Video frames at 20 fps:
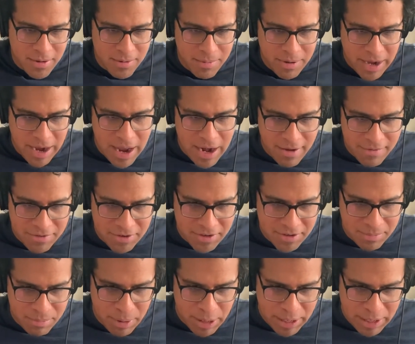we kind of
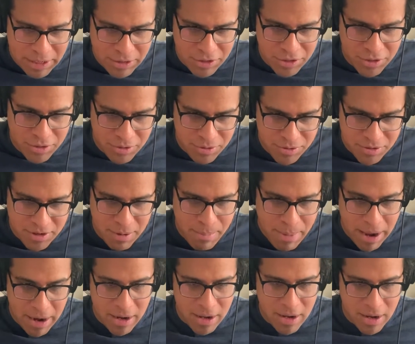just pick and choose
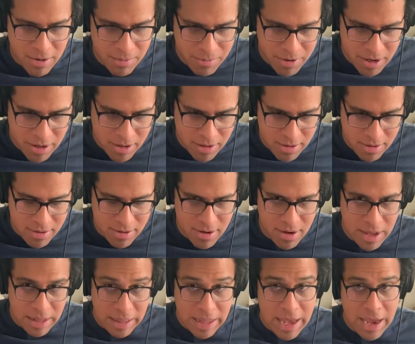depending on what
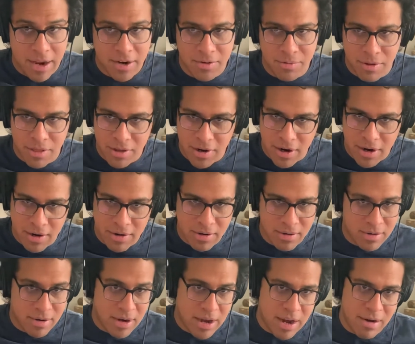aligns with our
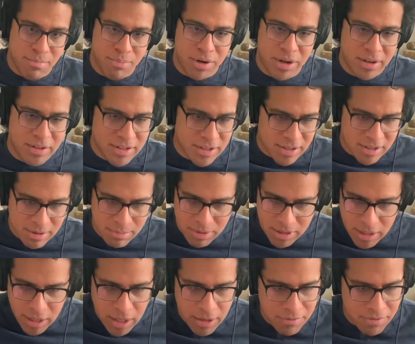kind of pre-existing
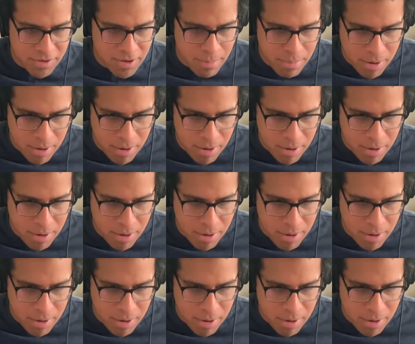beliefs or